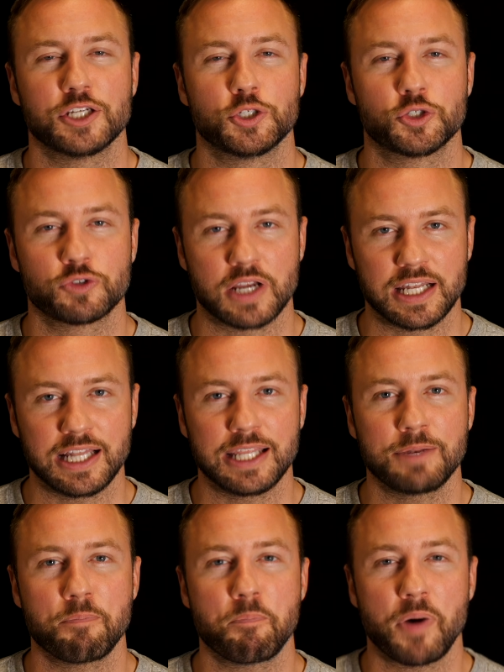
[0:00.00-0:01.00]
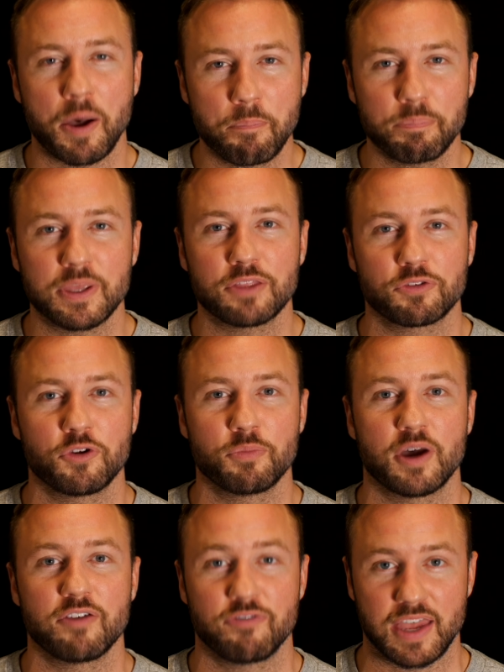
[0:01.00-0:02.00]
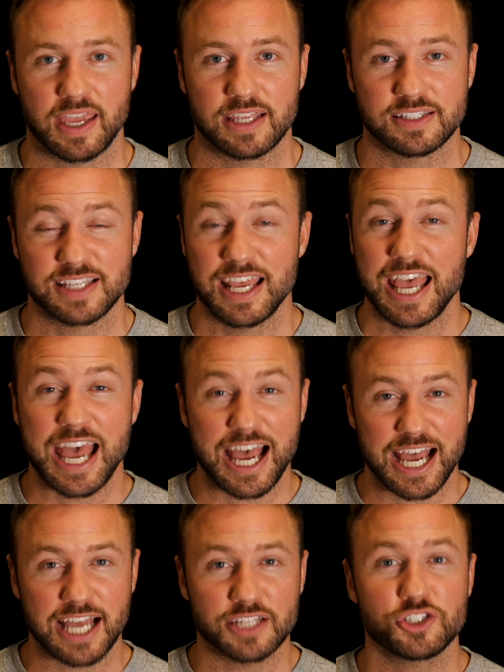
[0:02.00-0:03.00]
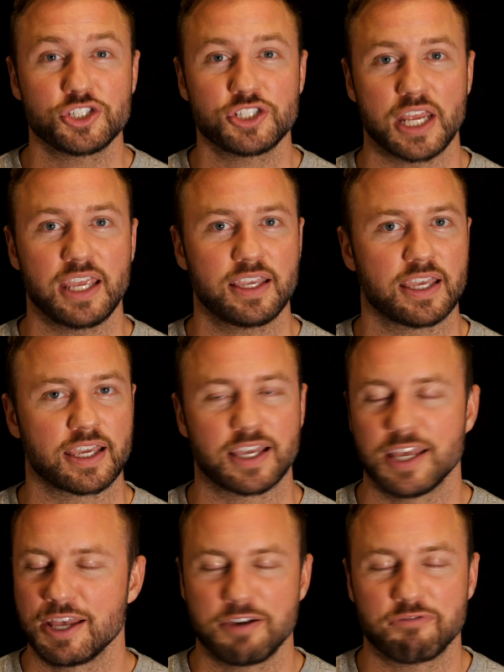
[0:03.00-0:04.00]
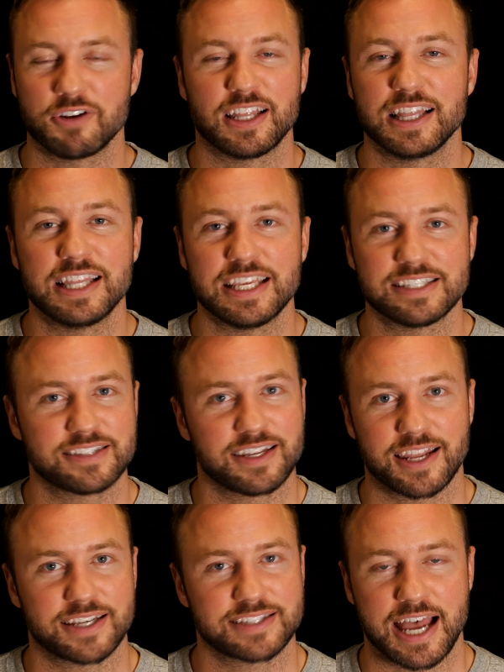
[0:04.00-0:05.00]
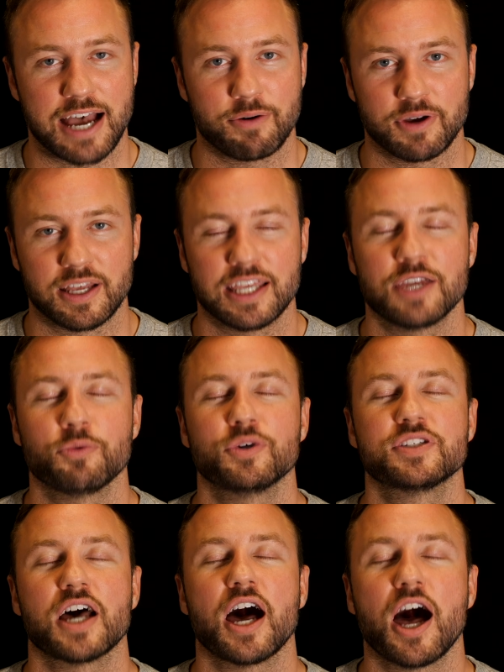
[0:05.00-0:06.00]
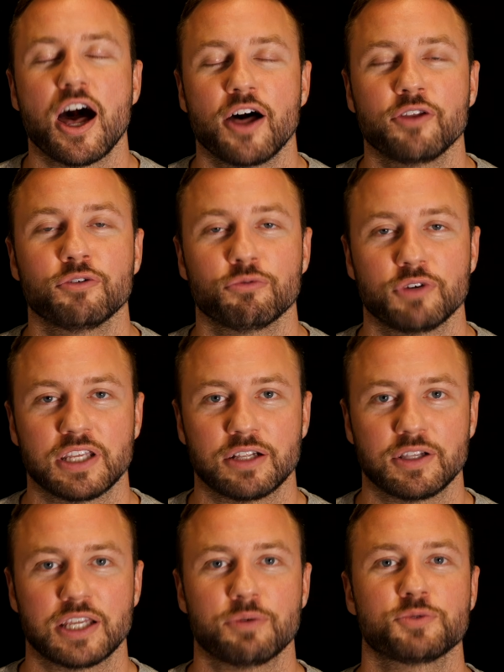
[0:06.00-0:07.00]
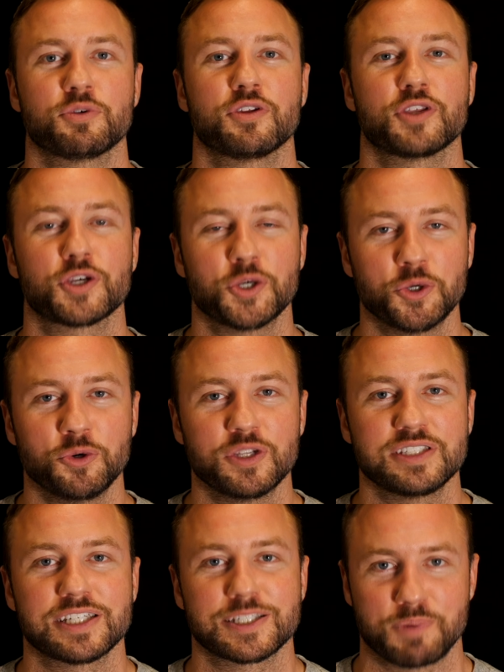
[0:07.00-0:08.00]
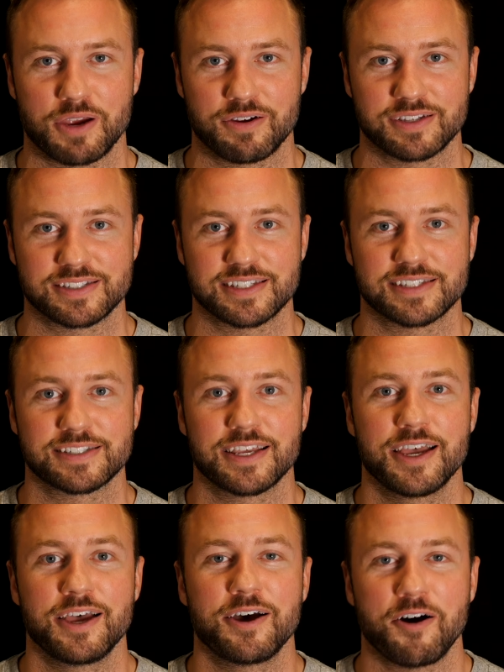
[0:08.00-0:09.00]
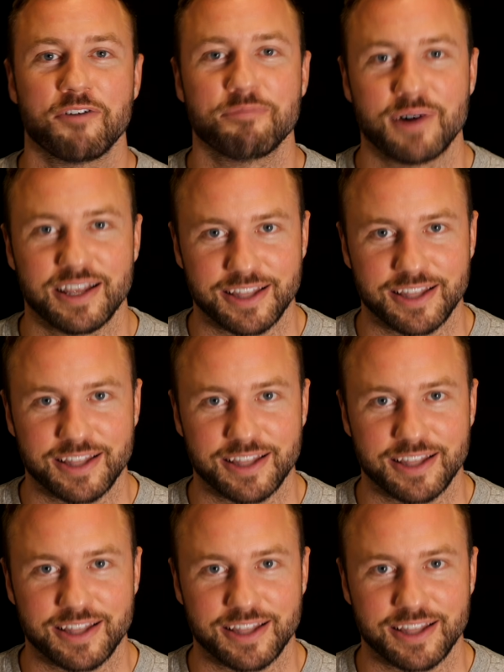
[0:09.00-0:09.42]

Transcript: adrenaline pumping through my veins, hands shaking for at least the next hour. It was unreal. It was one of the coolest experiences of my